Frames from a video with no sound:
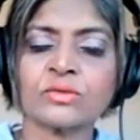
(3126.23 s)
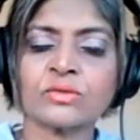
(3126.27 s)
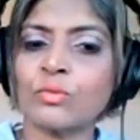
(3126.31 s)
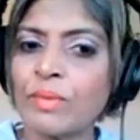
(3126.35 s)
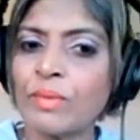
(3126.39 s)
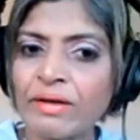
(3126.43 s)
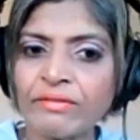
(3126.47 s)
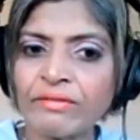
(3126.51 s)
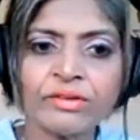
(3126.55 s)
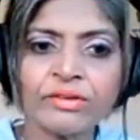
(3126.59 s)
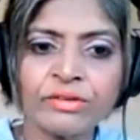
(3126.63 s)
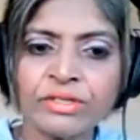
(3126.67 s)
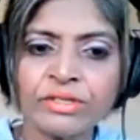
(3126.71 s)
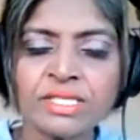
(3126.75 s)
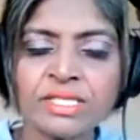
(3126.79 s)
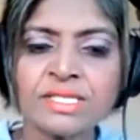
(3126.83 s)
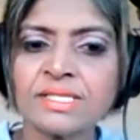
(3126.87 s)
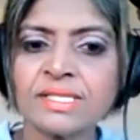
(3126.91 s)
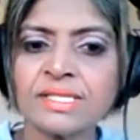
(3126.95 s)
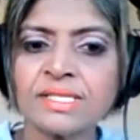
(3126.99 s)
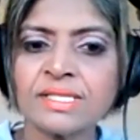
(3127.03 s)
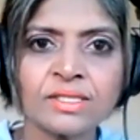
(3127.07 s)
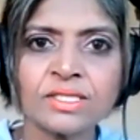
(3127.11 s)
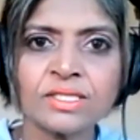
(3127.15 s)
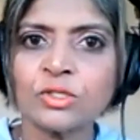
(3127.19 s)
whomever it
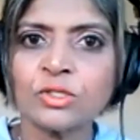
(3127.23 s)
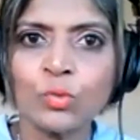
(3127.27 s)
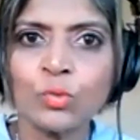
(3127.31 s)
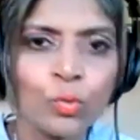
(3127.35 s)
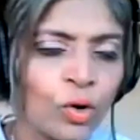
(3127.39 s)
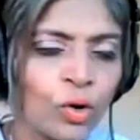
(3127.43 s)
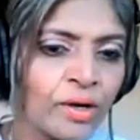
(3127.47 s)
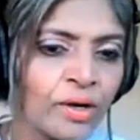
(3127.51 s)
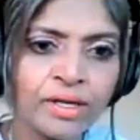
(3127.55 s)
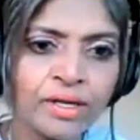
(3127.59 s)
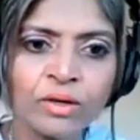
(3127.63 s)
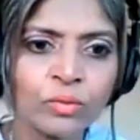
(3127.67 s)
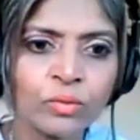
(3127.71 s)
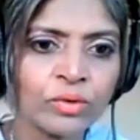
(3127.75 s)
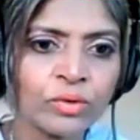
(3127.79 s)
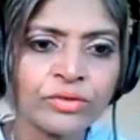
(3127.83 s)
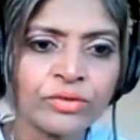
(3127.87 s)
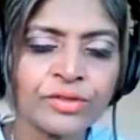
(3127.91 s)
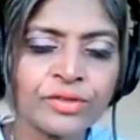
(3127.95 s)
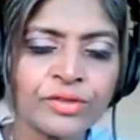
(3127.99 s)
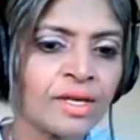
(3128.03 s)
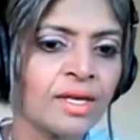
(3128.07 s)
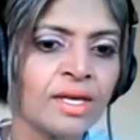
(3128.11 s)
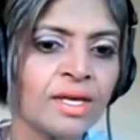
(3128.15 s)
is that you're working with